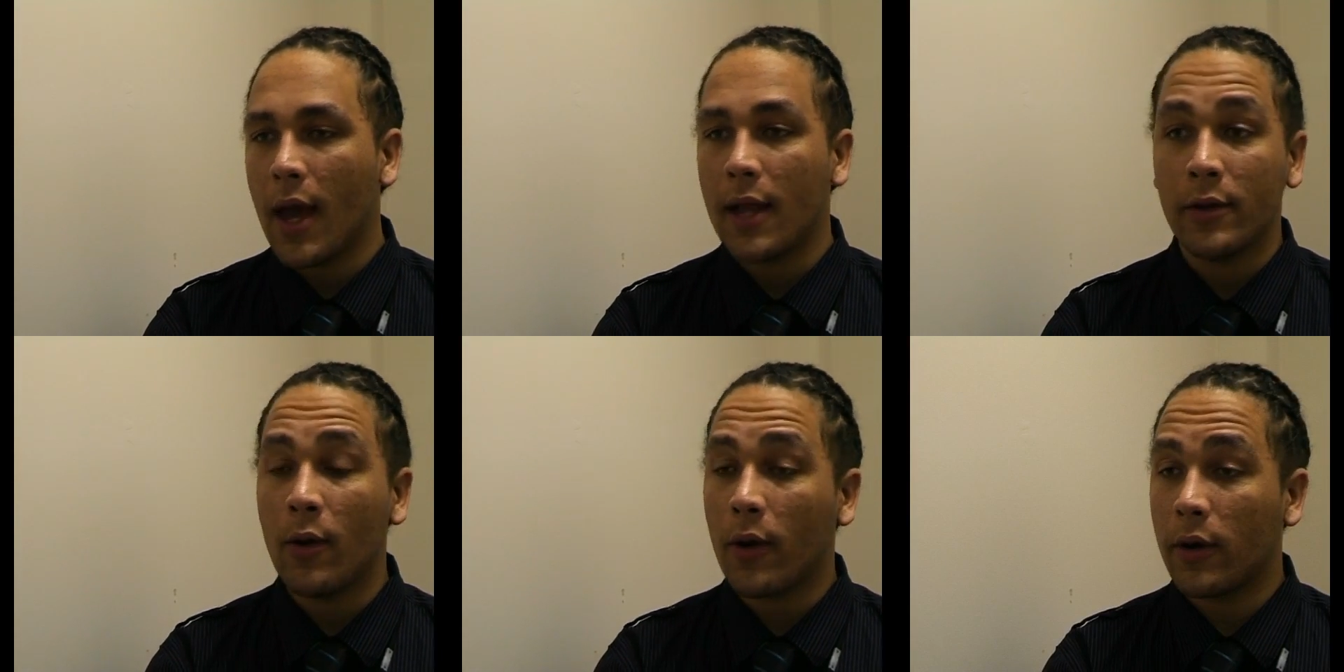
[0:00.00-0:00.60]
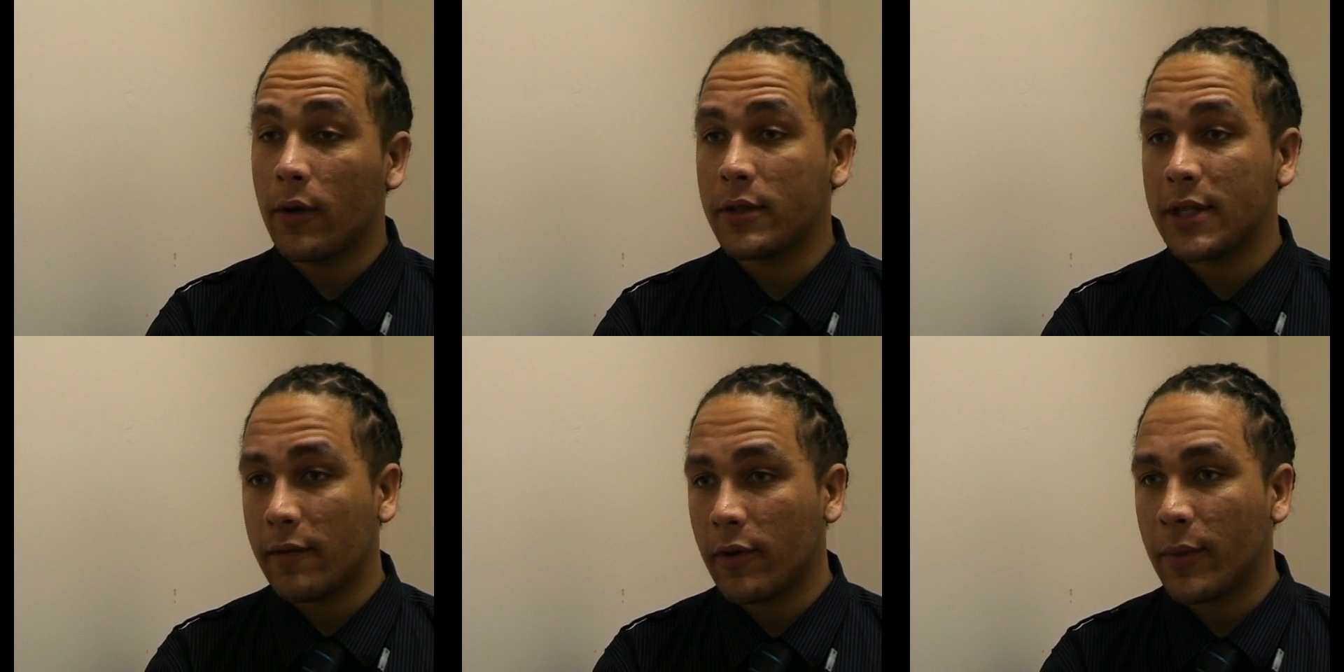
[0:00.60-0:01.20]
and you're not going to
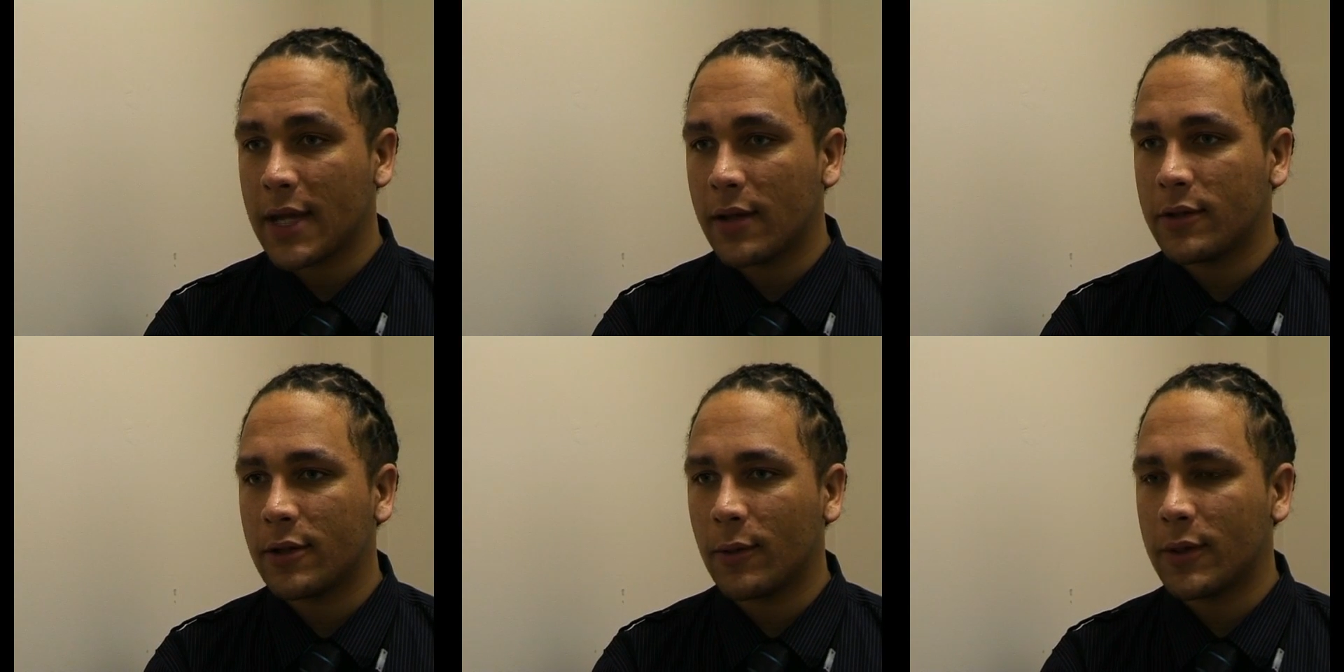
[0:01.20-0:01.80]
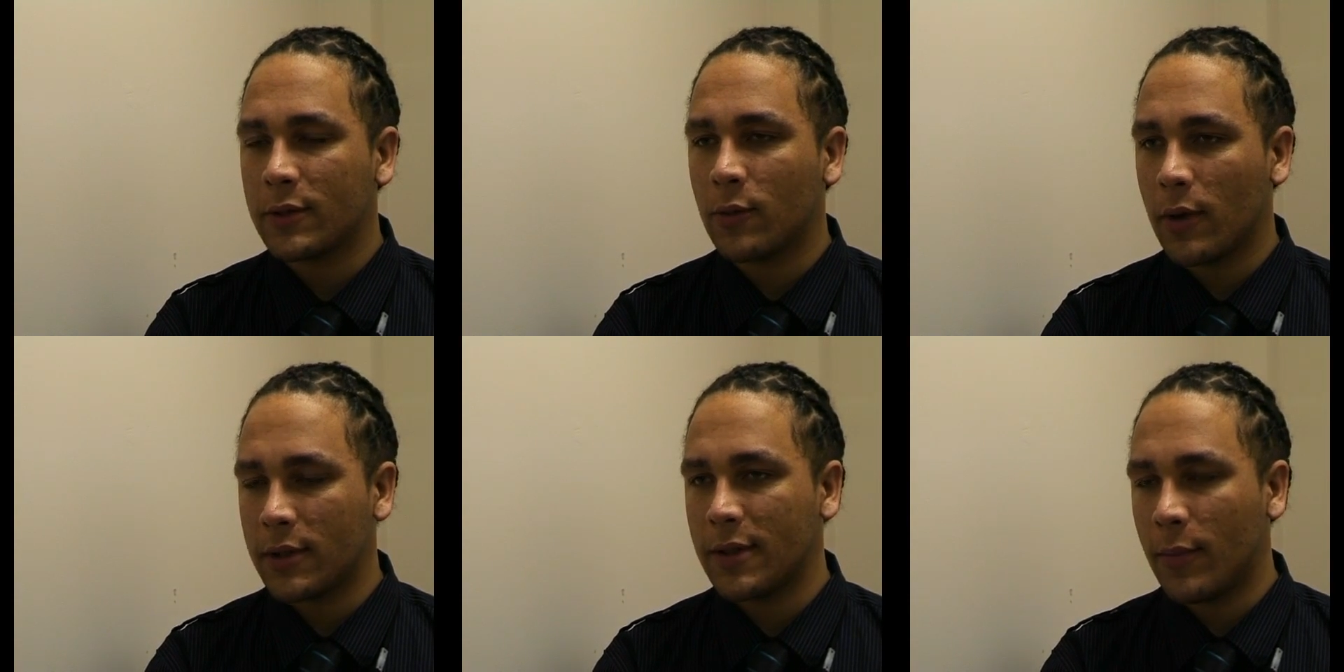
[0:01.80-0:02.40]
achieve your potential. It's
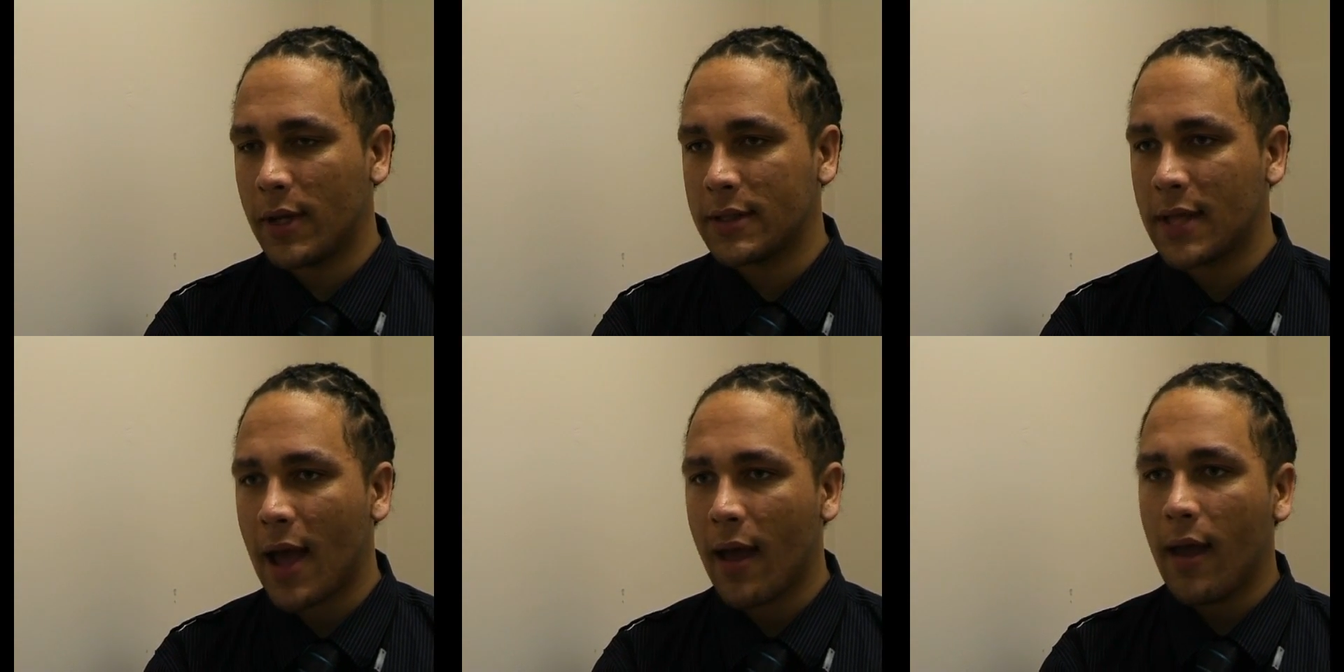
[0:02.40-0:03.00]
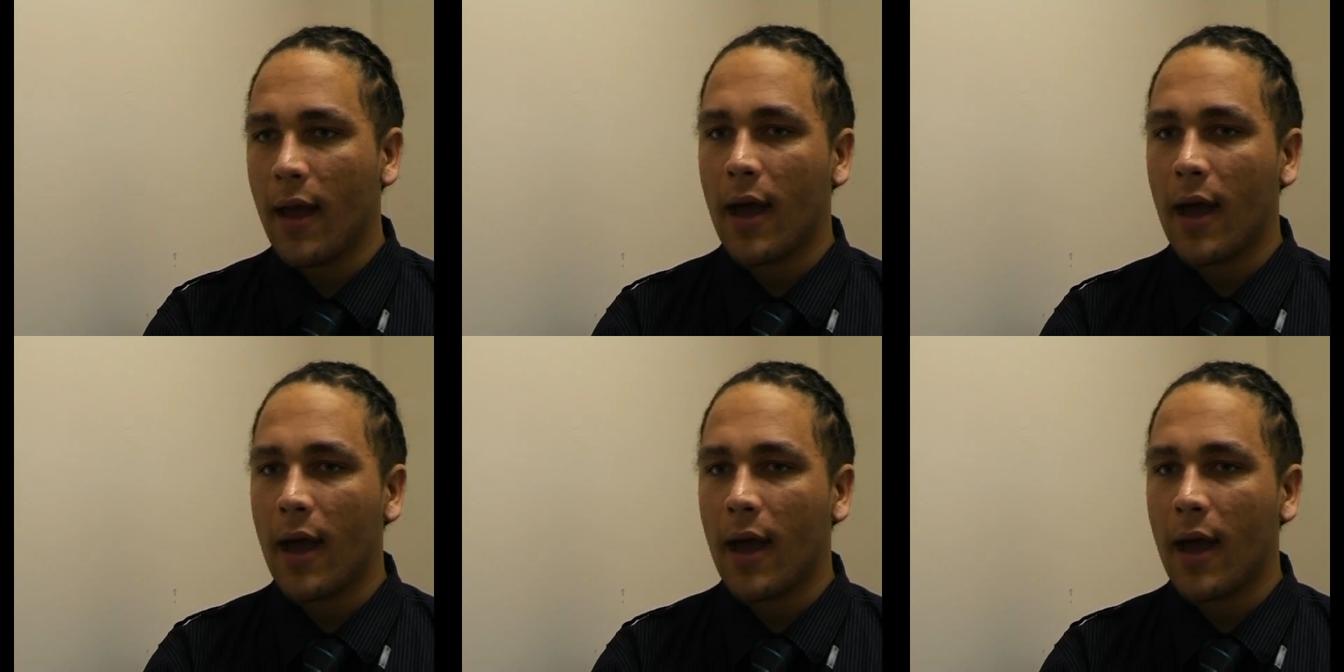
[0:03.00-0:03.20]
as simple as that.